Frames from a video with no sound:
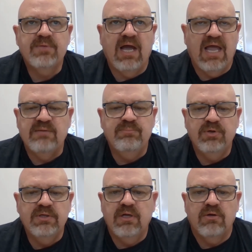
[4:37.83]
I had to
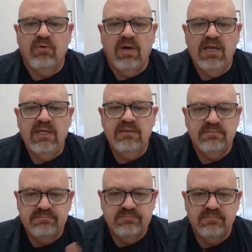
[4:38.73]
put a grade
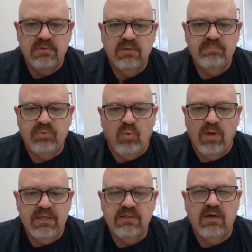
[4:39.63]
point